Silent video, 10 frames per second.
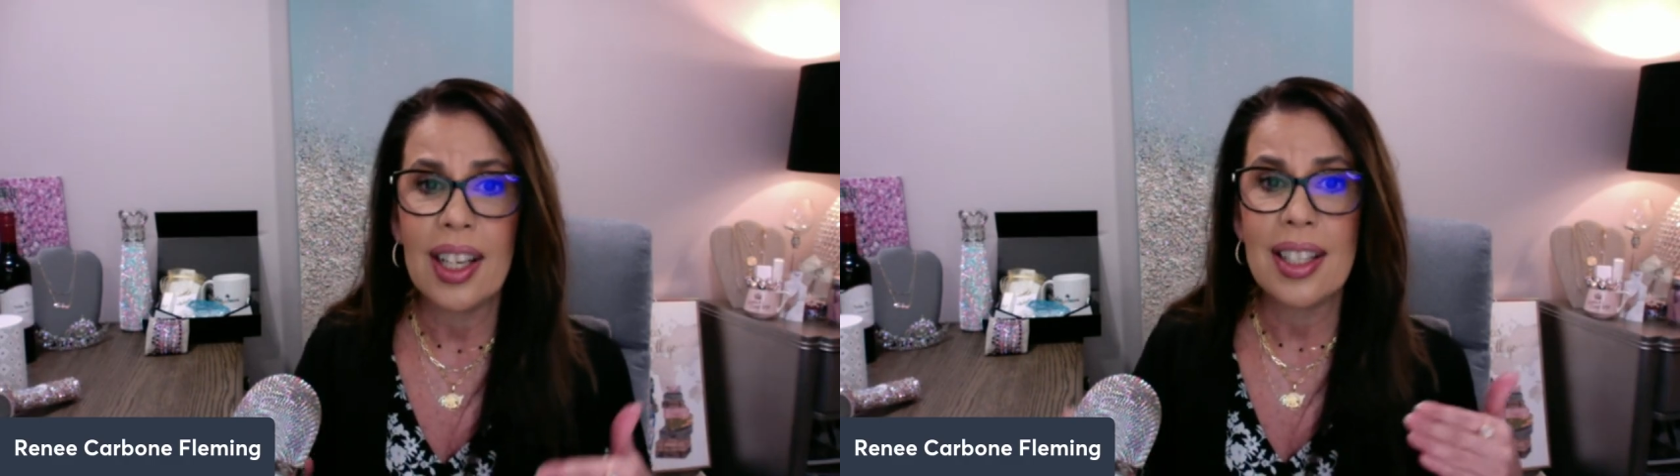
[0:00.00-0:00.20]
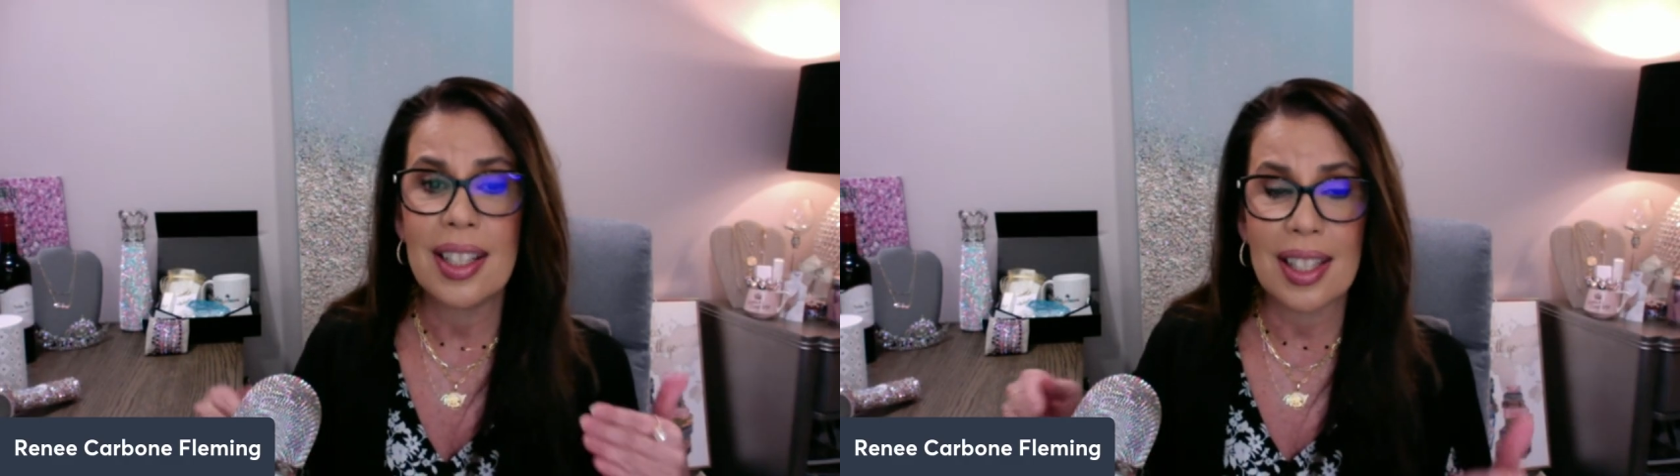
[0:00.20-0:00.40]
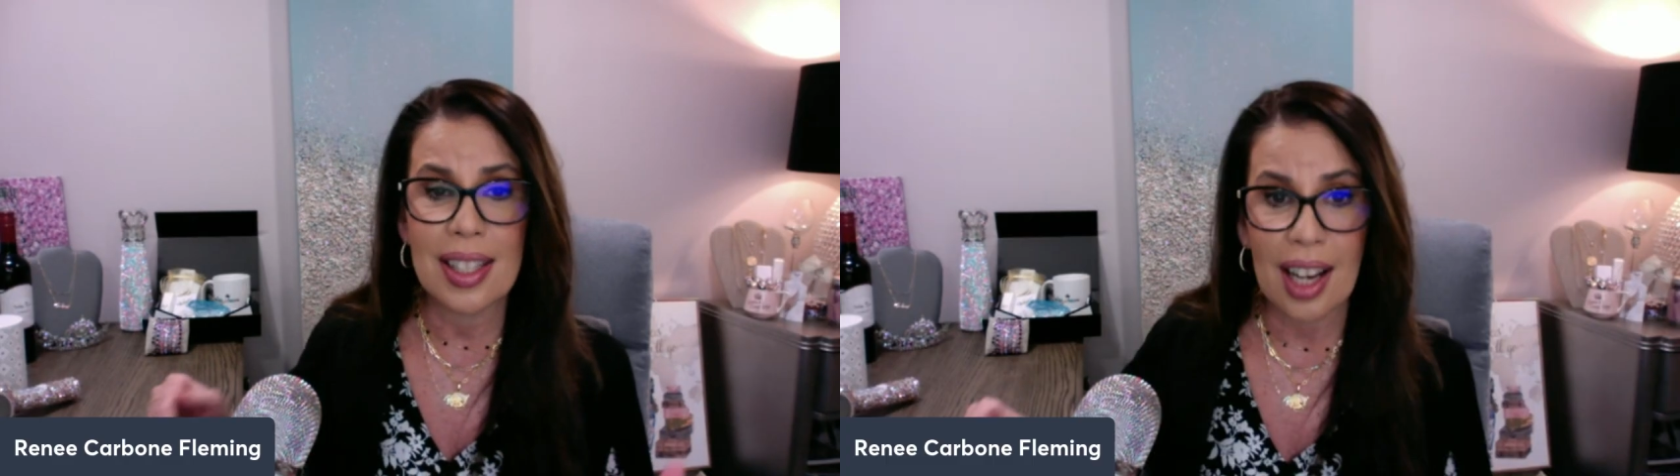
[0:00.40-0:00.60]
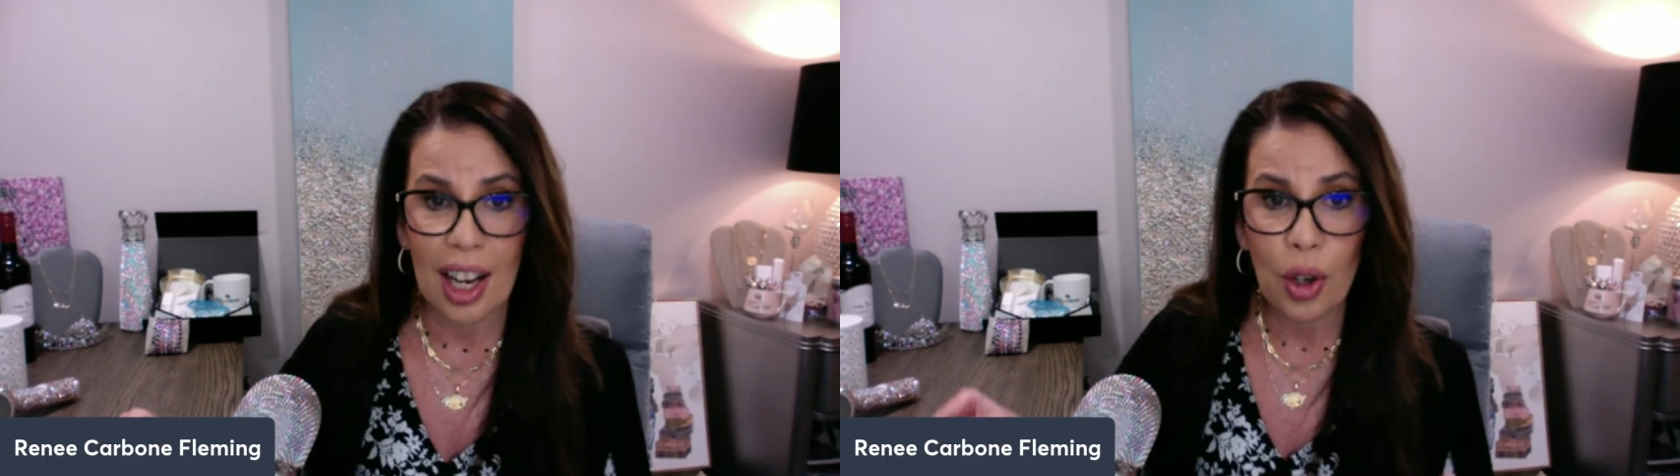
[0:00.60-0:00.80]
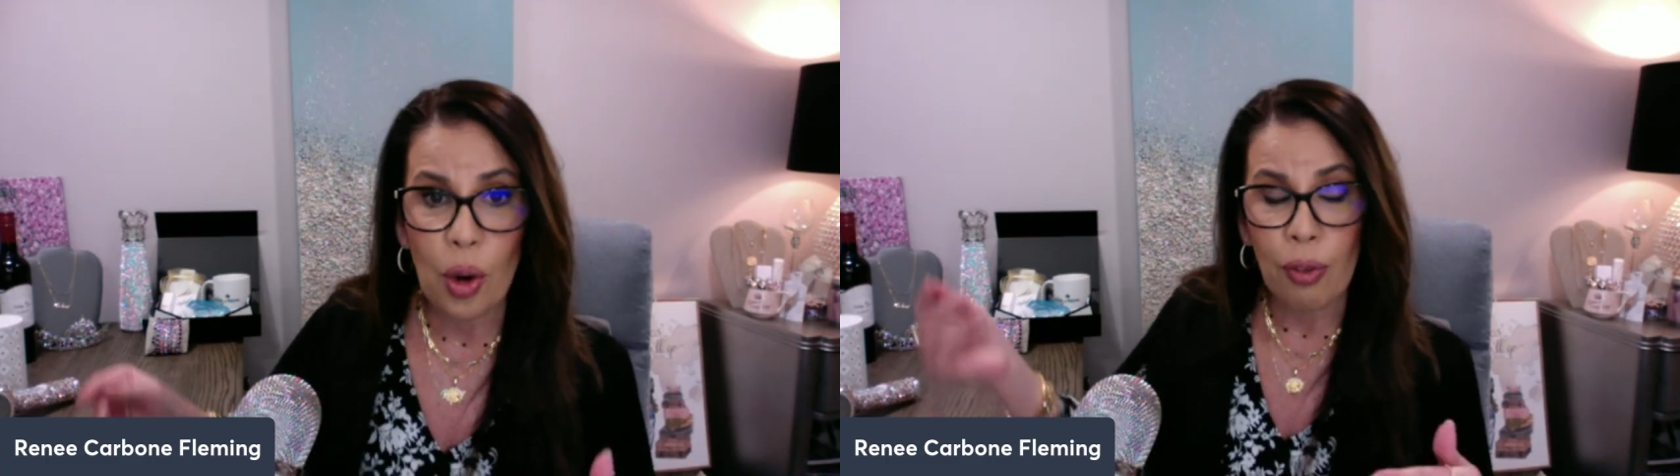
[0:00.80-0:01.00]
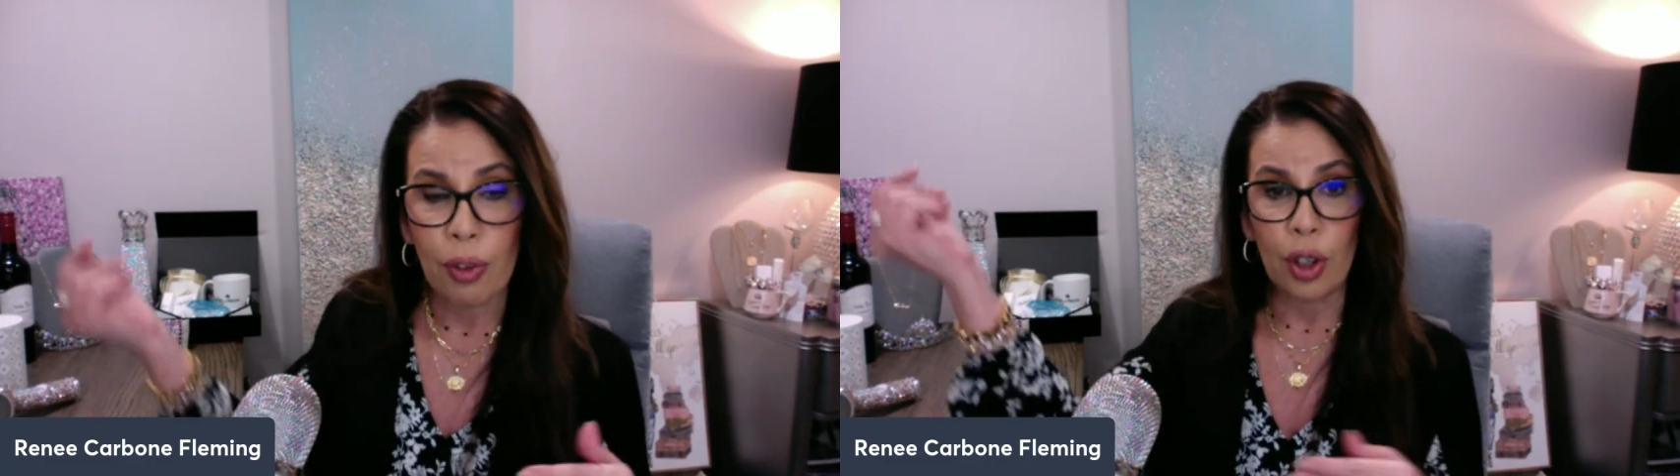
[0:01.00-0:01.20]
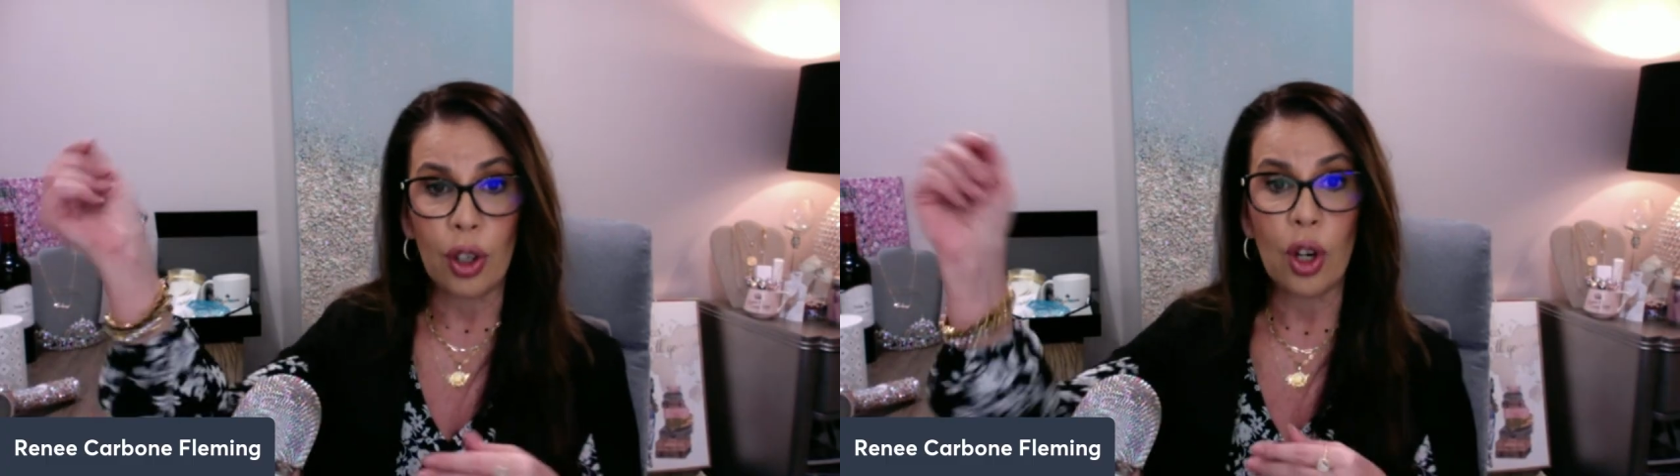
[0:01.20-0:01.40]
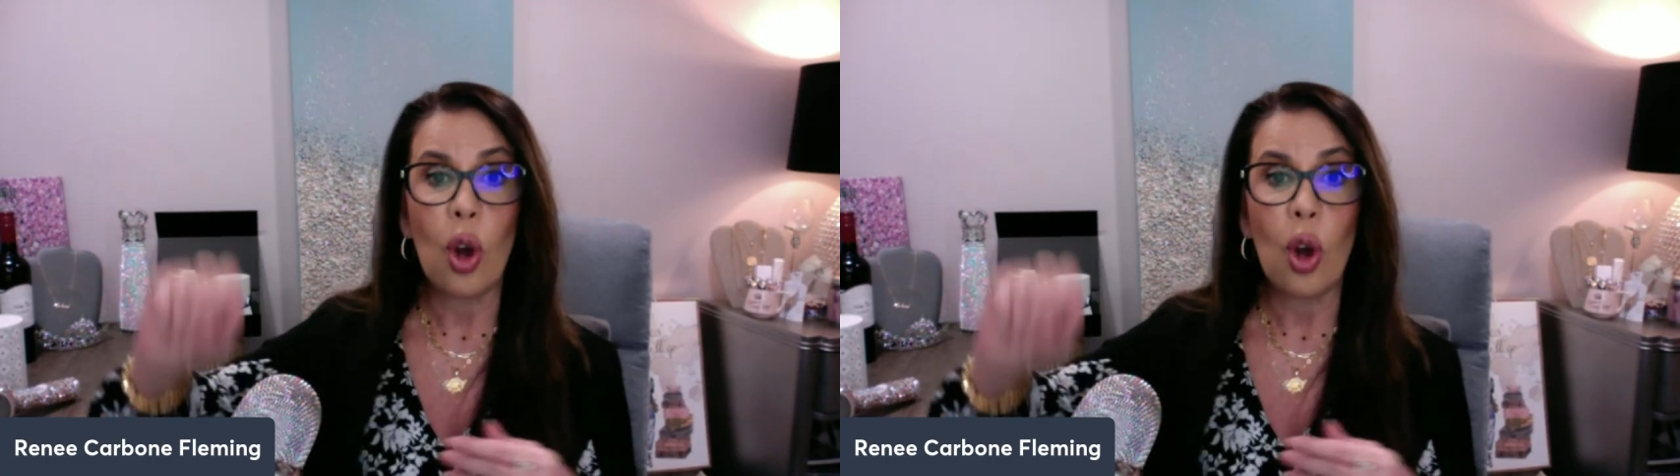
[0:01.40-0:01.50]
to start over